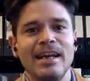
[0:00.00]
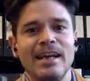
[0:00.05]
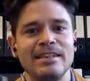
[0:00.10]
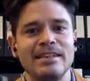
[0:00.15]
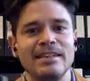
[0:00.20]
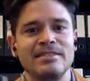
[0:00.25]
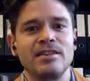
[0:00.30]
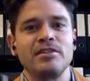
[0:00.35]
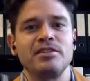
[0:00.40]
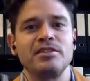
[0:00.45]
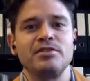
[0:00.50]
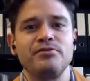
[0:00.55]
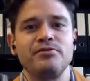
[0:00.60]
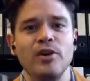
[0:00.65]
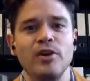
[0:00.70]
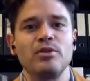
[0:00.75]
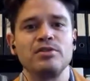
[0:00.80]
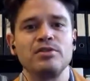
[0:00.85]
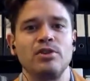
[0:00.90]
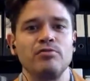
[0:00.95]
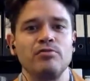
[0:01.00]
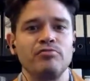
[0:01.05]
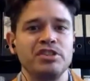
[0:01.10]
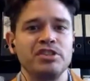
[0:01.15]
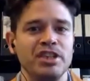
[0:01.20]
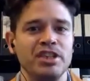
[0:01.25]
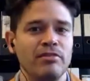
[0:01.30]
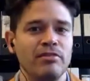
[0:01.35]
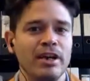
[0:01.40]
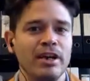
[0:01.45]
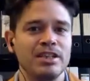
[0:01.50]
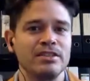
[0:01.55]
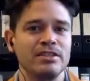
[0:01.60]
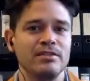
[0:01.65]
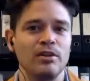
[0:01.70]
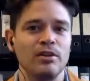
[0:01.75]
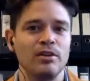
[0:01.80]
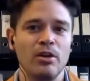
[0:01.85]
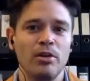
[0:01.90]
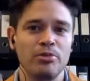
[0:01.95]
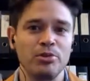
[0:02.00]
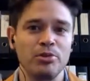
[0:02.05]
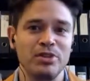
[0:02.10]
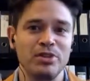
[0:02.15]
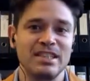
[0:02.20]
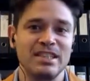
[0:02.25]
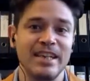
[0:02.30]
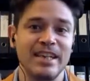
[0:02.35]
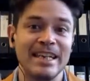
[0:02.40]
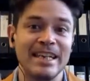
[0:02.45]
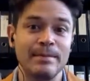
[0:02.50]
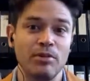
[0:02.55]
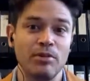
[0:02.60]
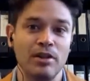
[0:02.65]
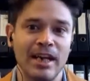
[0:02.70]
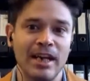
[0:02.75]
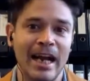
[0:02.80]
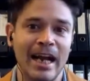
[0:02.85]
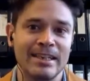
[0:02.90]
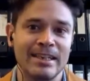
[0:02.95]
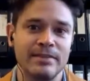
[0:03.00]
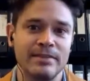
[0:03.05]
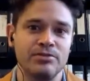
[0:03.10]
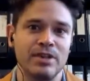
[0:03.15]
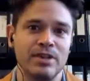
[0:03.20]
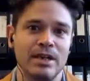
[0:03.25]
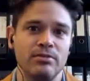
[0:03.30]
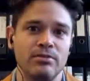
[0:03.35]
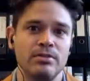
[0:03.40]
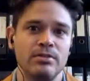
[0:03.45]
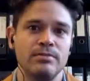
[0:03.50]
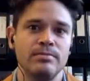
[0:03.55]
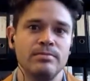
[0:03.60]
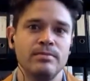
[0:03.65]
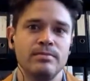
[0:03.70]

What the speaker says: and started to focus on regeneration through sustainable and active travel?